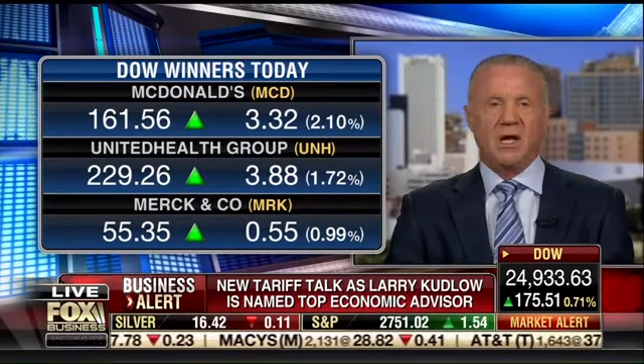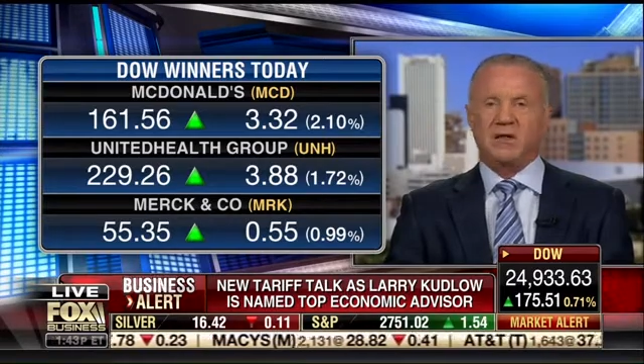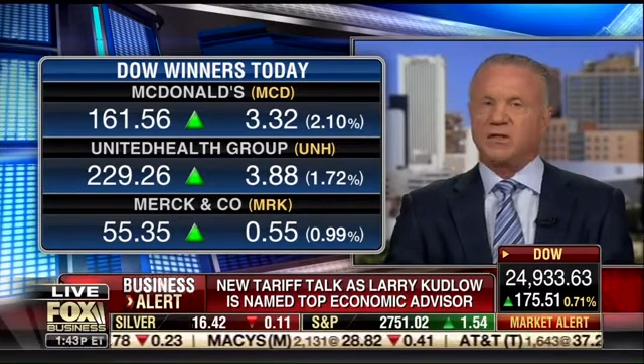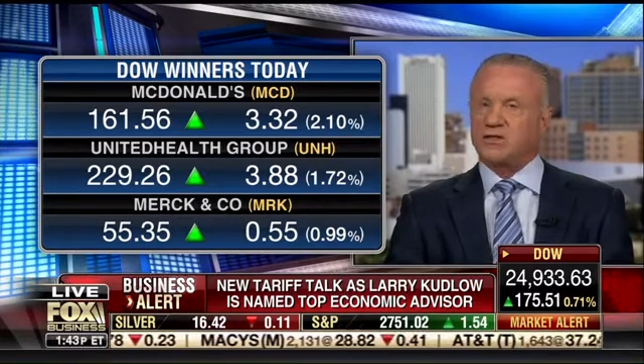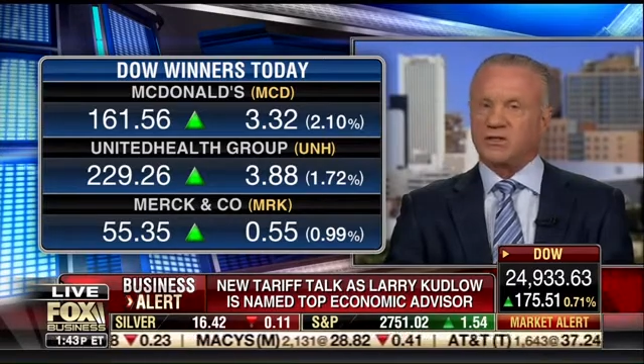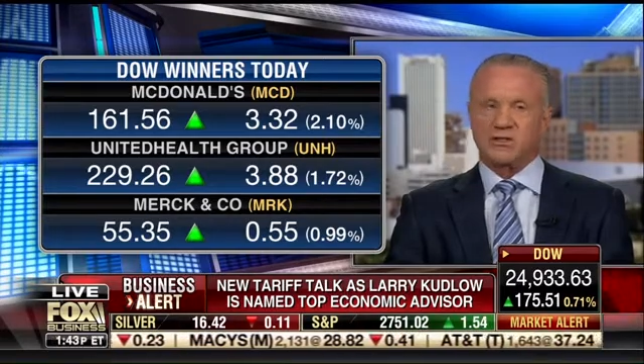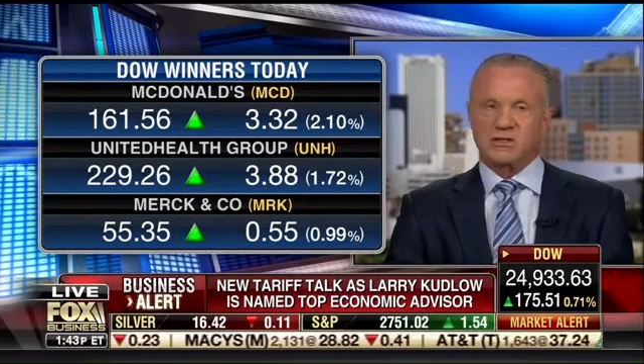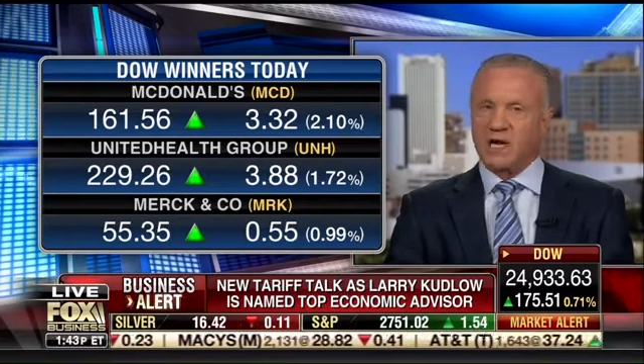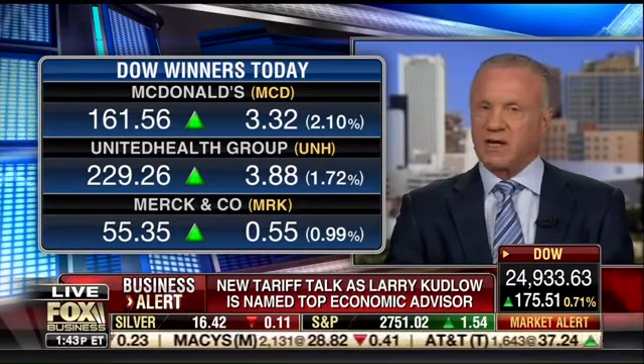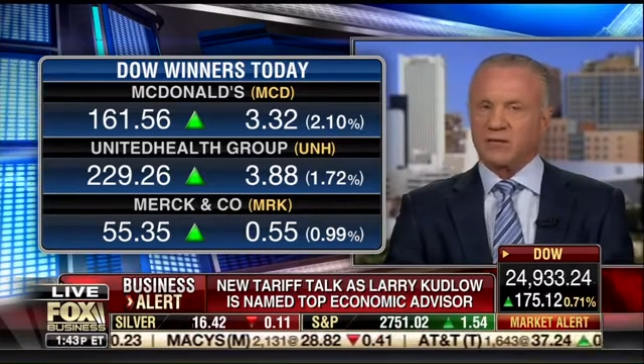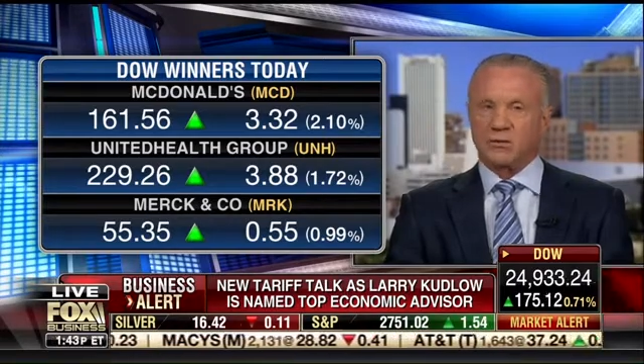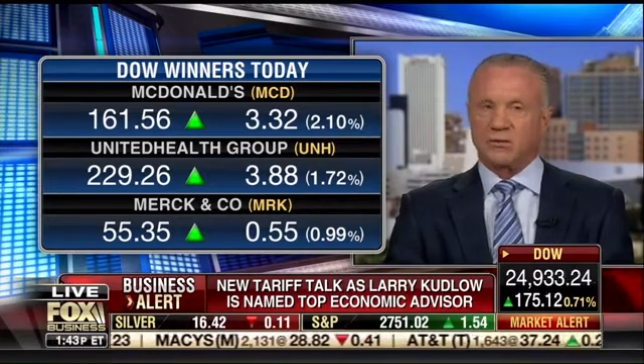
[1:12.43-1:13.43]
this is
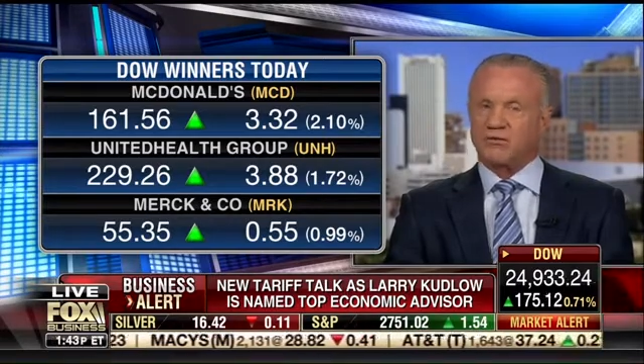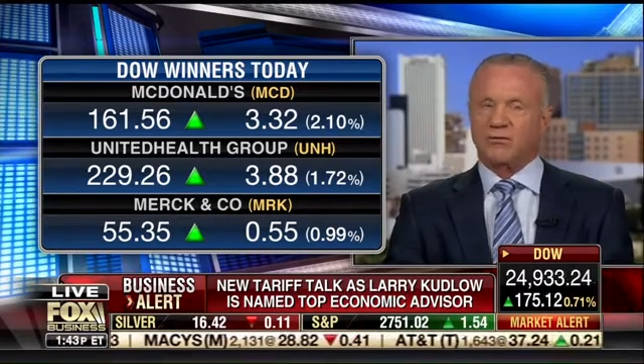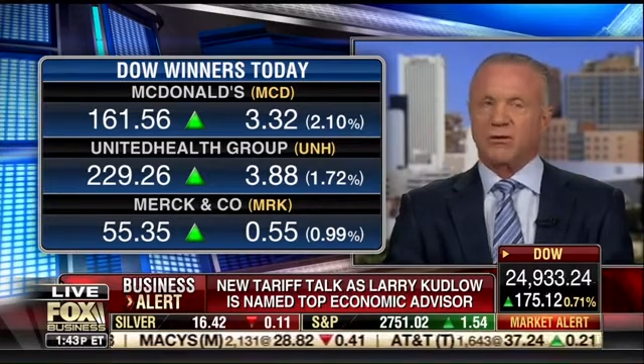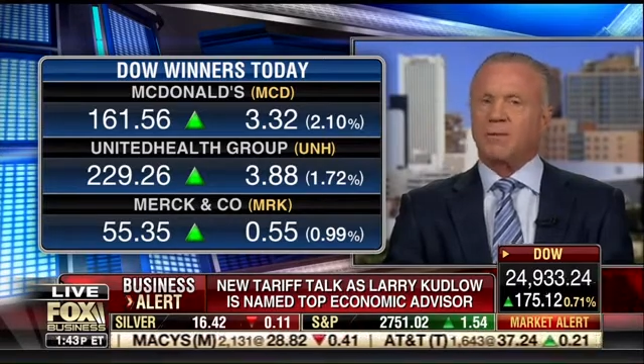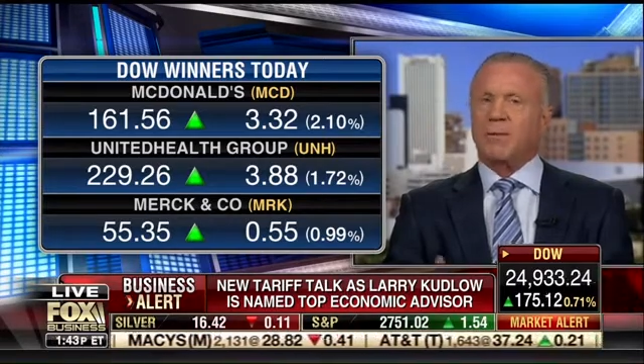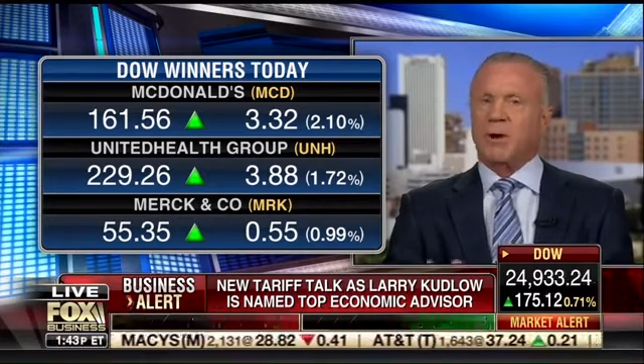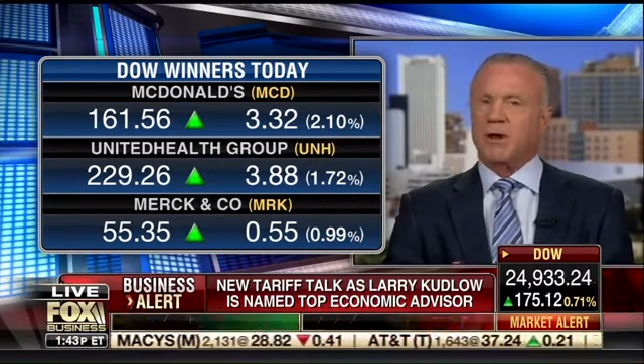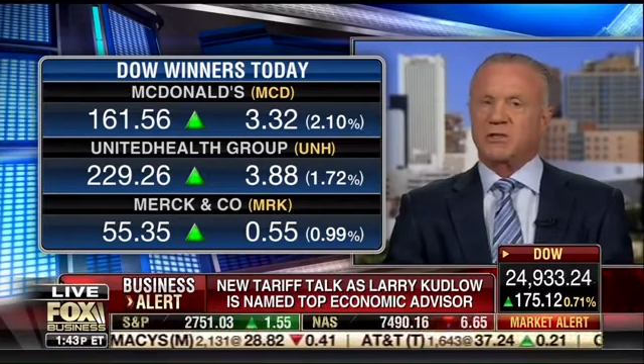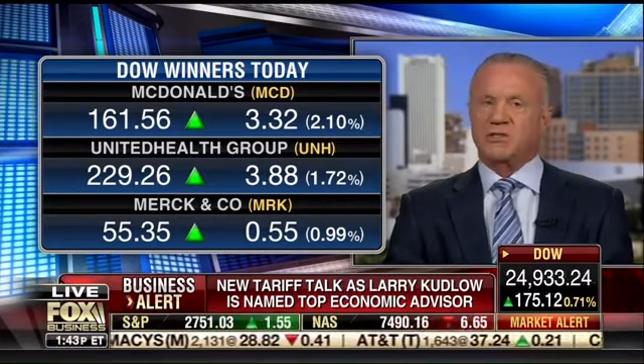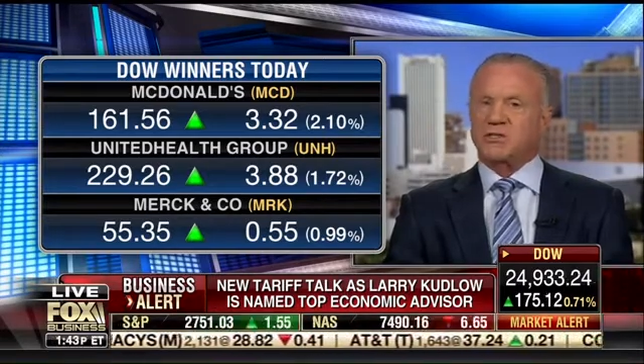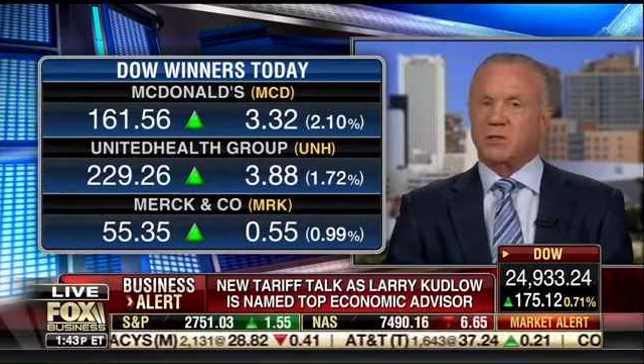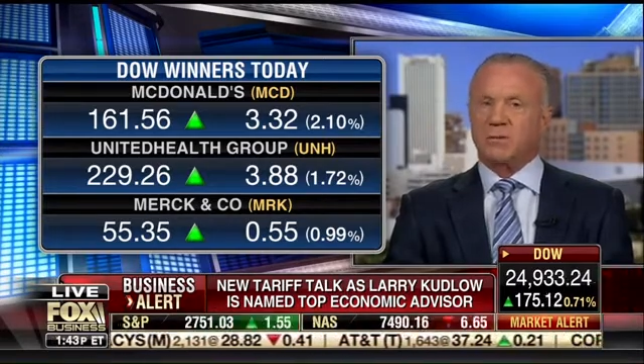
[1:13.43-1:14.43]
not the free
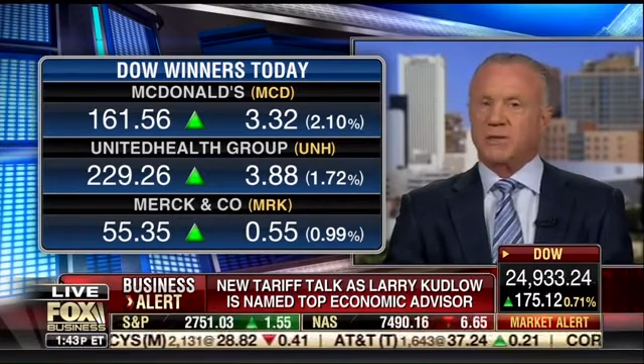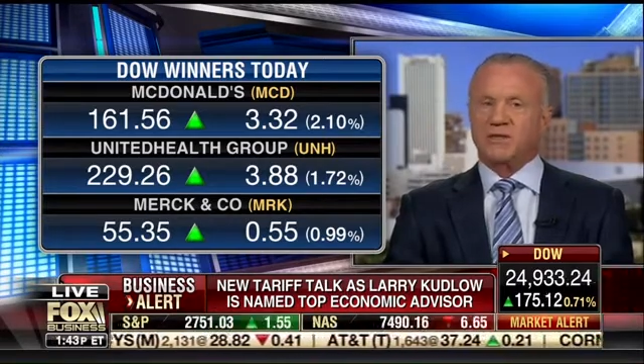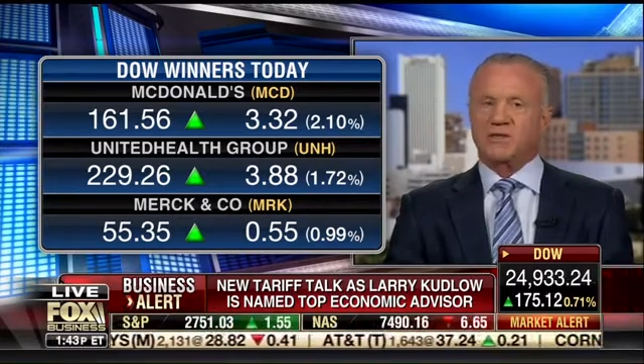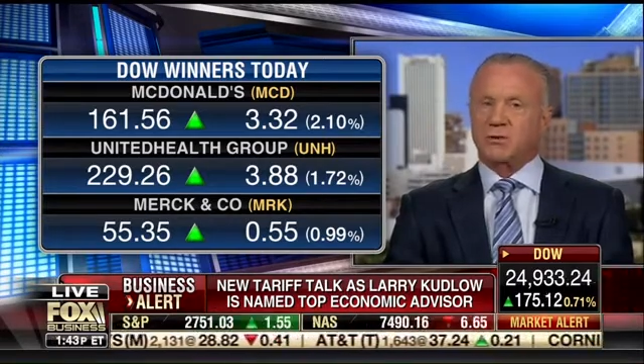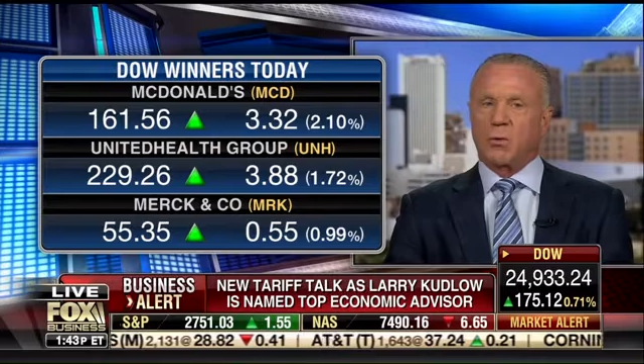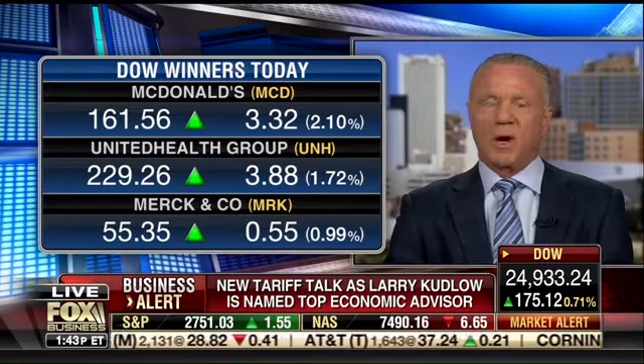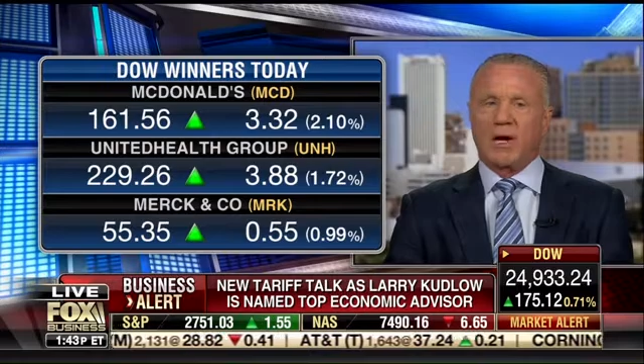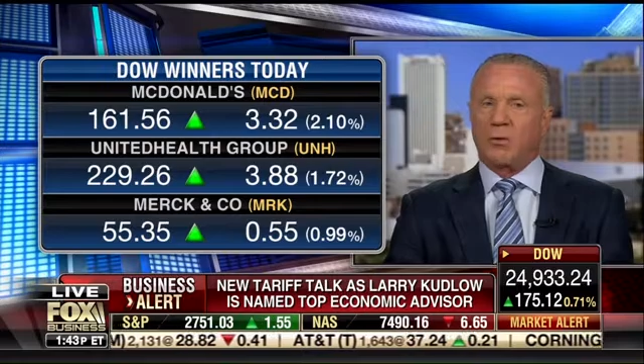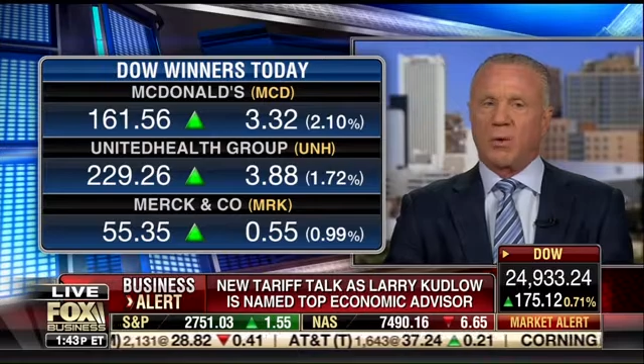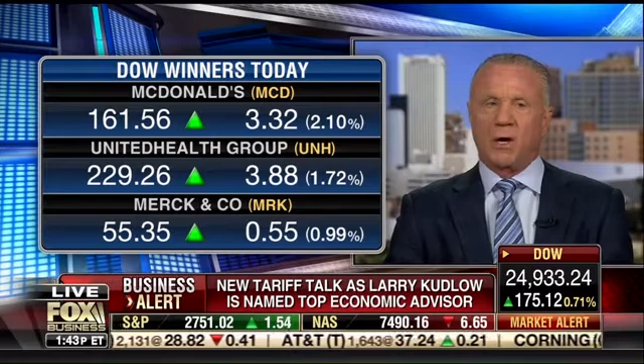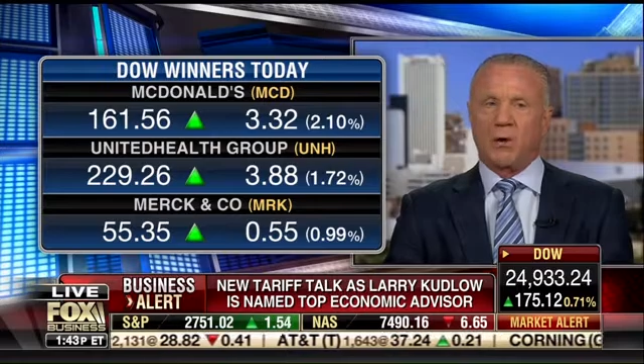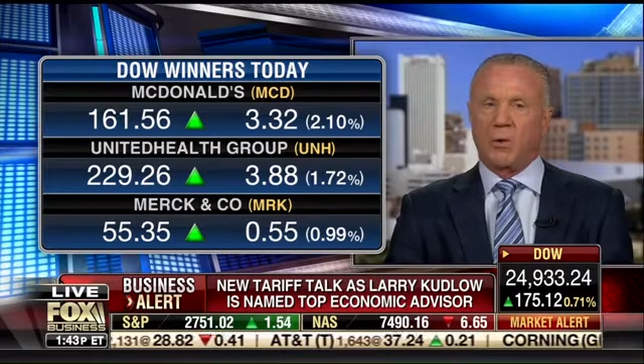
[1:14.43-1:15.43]
markets don't mean it's the wild,
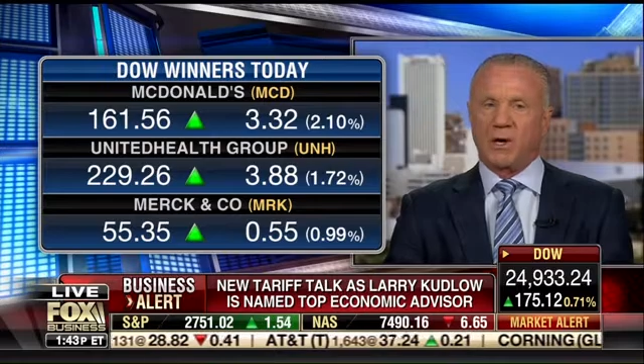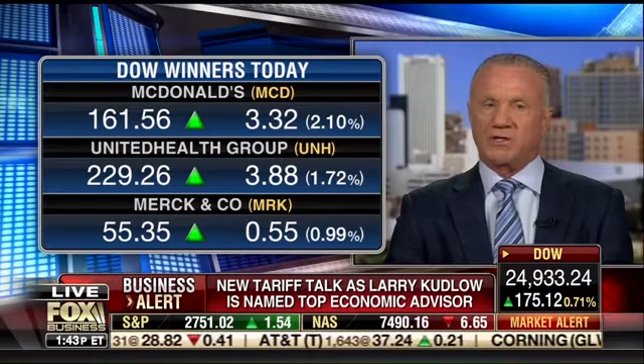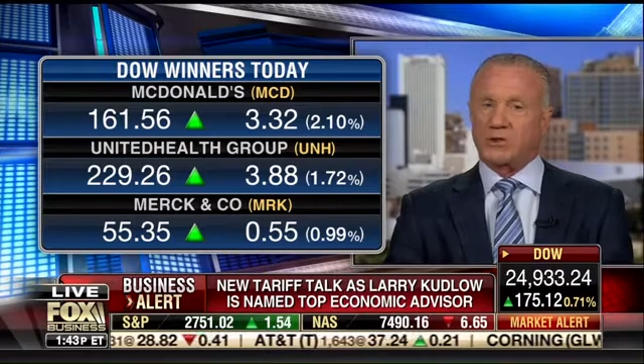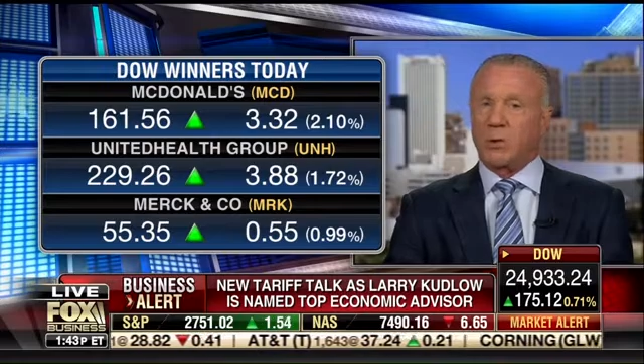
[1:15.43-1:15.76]
wild west.